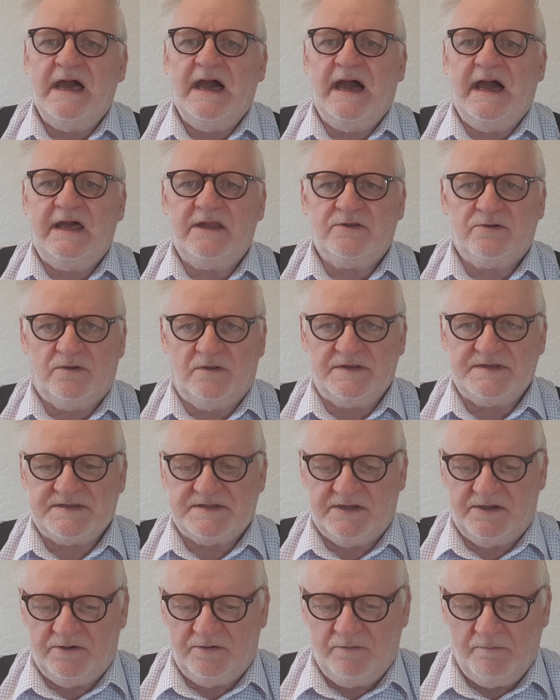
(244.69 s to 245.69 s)
and
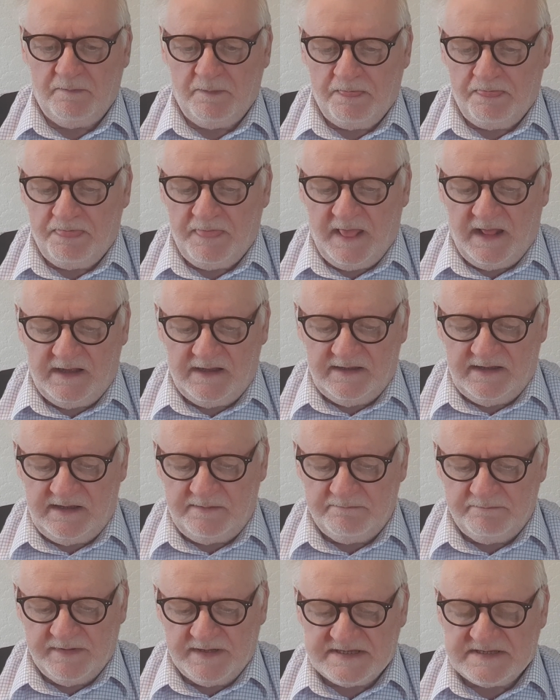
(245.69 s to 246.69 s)
also
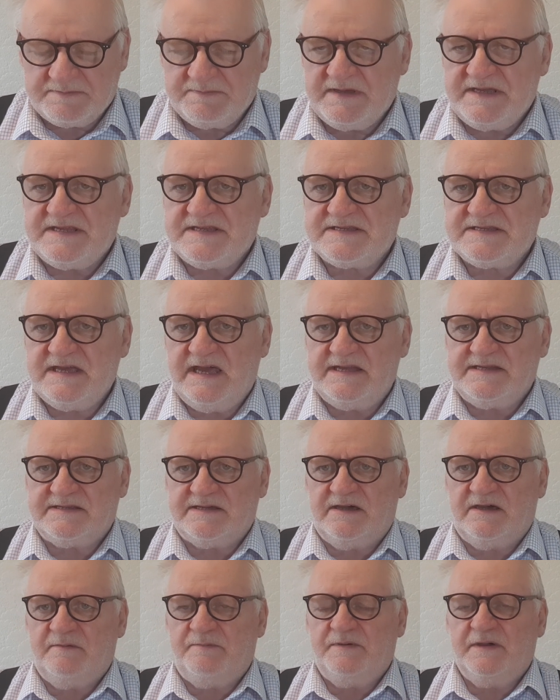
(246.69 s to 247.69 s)
it must be set
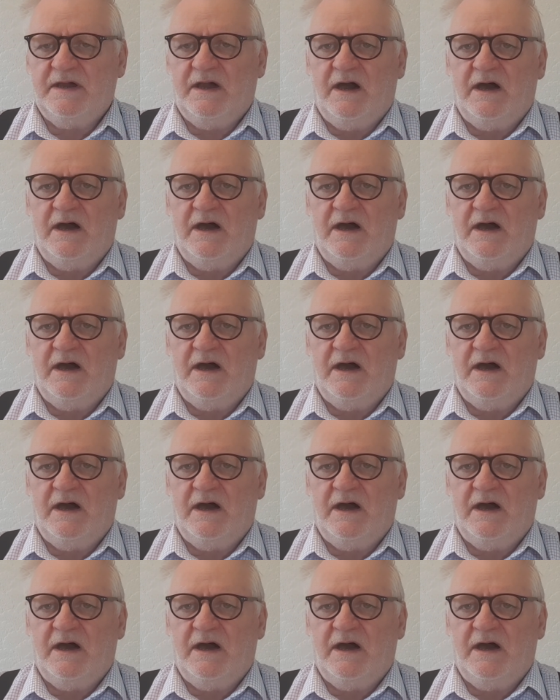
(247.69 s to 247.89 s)
up